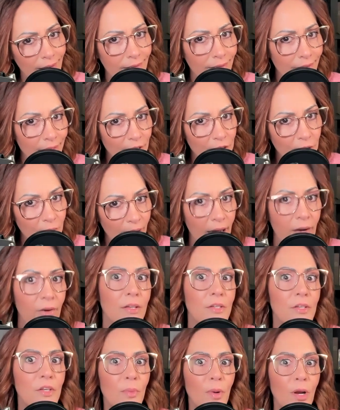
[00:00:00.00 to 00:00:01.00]
who did you hire
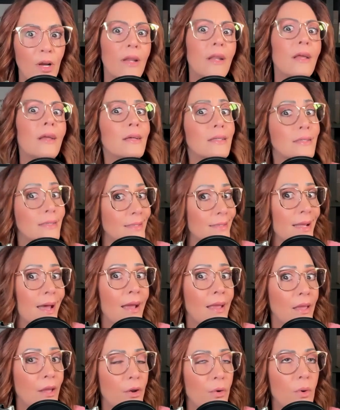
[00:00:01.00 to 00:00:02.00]
to do your marketing? Because it's
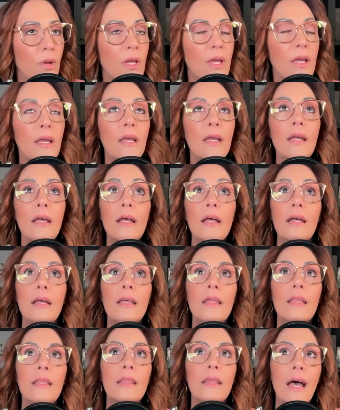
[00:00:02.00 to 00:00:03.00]
not you.
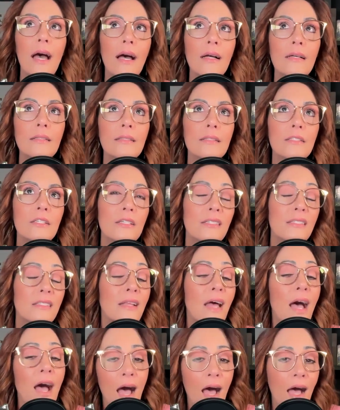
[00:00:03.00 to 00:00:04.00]
That's just
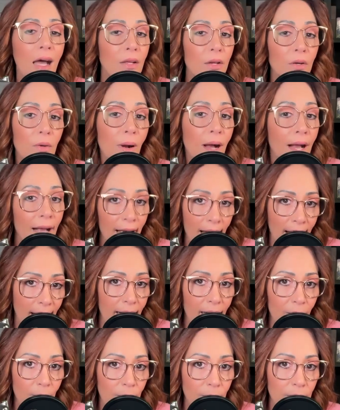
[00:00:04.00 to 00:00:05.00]
not who I
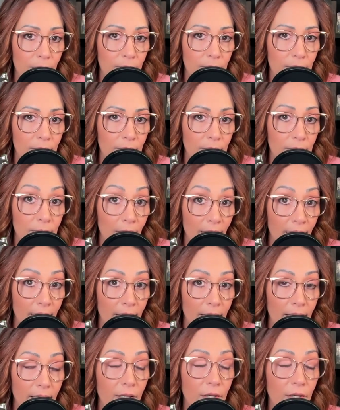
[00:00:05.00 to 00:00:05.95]
am, right?